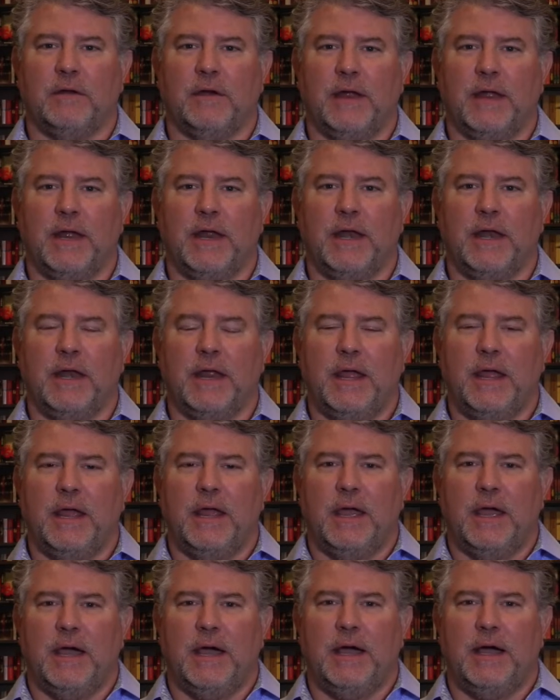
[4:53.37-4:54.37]
and
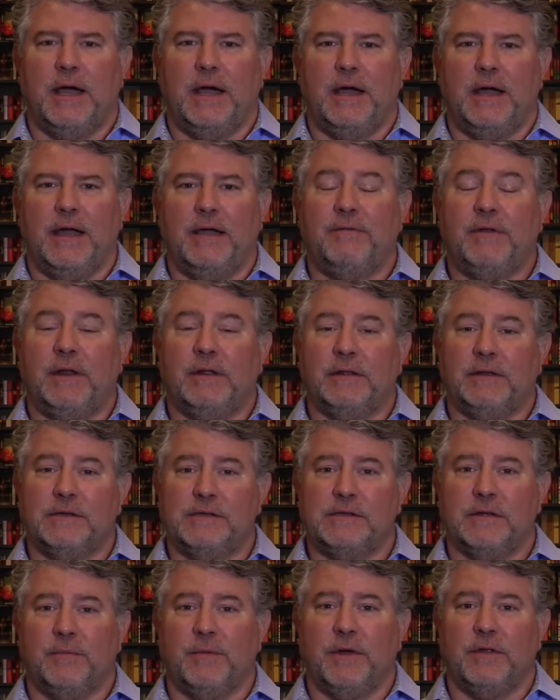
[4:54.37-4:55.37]
evidently
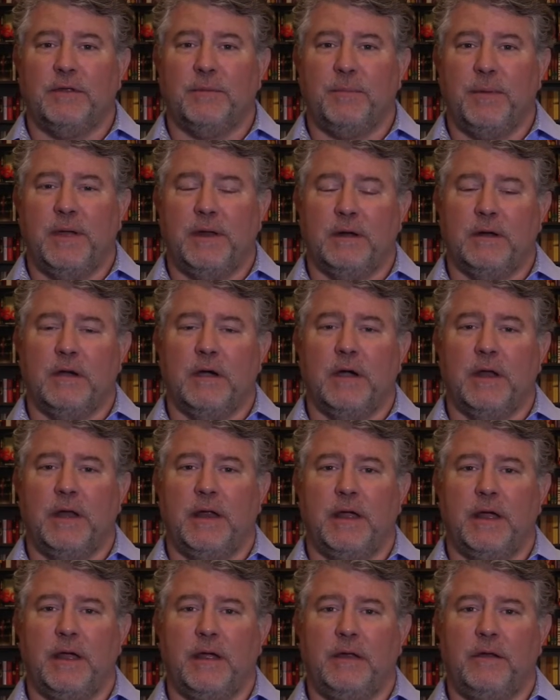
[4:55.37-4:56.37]
someone at the Pentagon
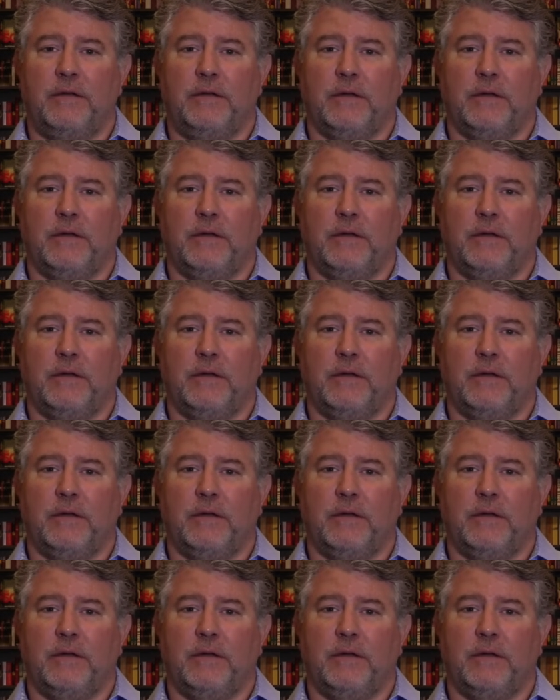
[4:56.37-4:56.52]
had